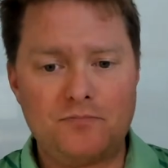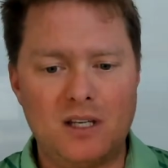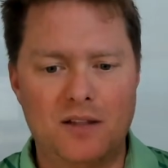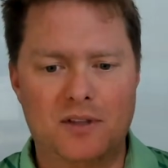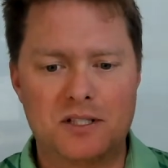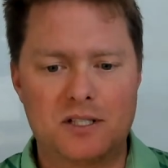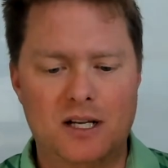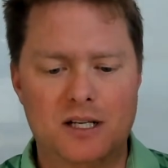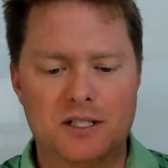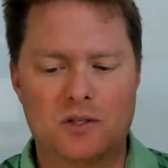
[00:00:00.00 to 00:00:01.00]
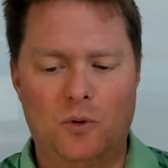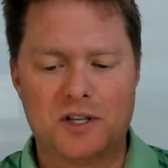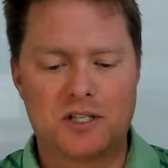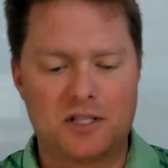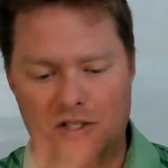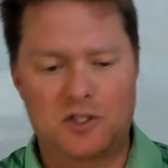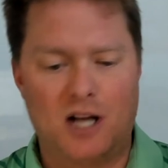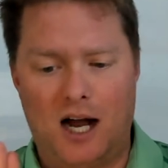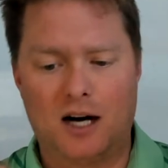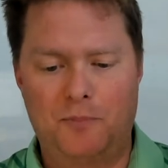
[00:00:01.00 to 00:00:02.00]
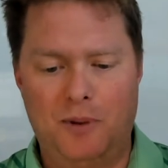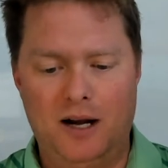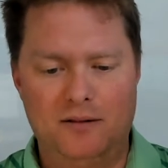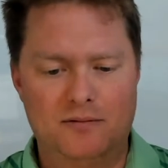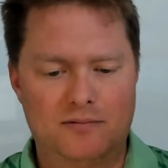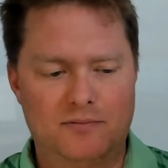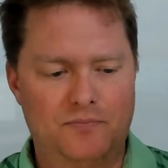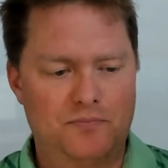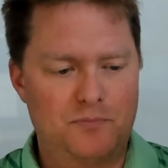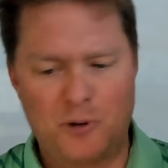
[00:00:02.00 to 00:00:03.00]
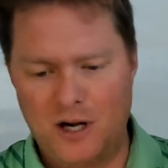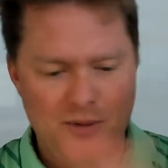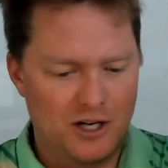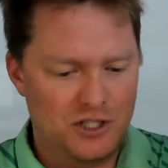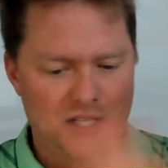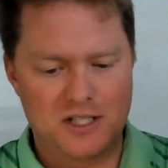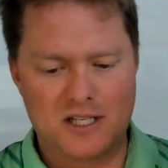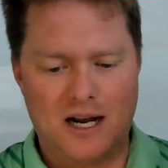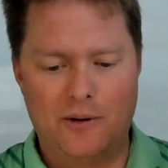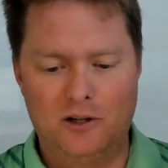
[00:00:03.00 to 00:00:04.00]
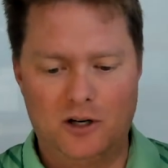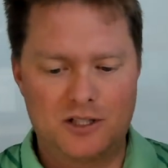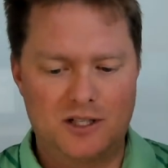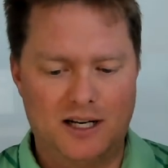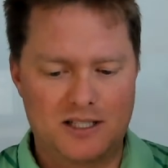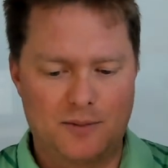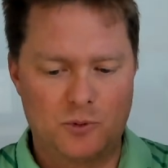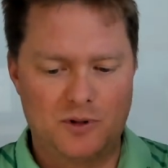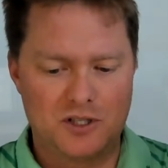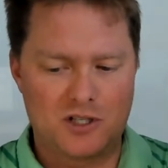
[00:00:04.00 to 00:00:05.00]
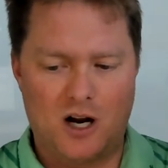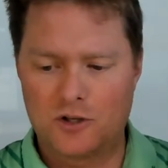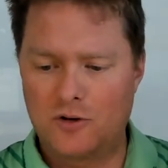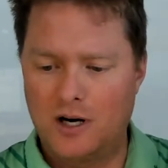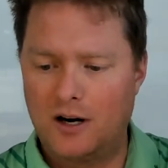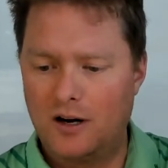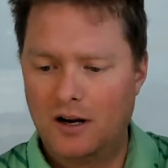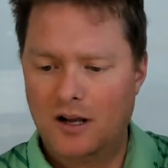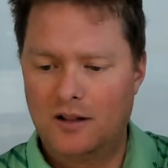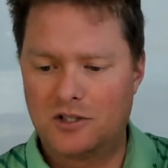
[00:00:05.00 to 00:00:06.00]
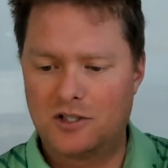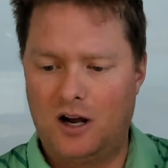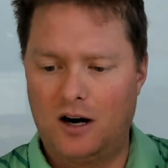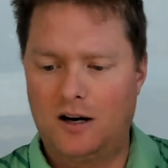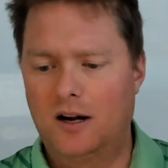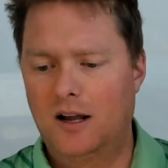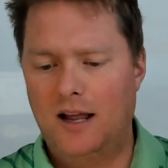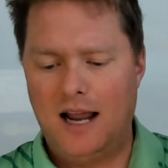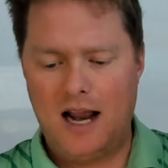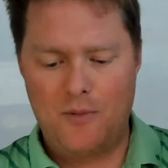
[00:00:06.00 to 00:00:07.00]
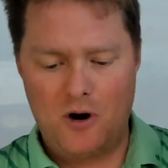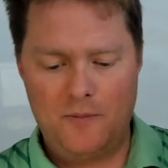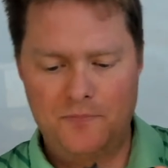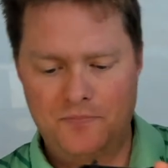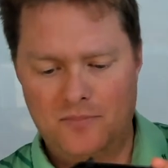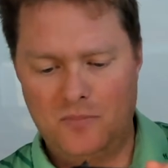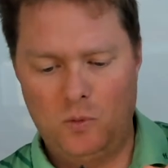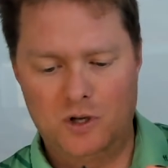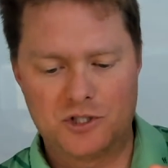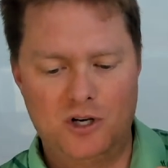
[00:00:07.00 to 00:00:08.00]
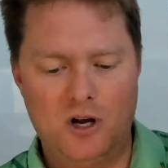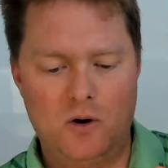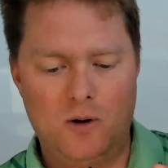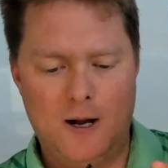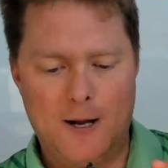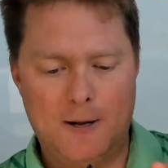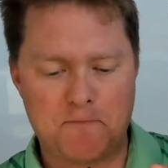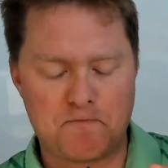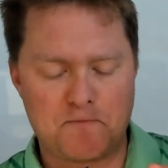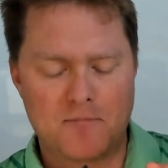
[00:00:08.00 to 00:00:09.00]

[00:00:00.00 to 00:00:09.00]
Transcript: this isn't stock, but pretty much this is how it looked, except with the stock trigger, the stock hammer. There was no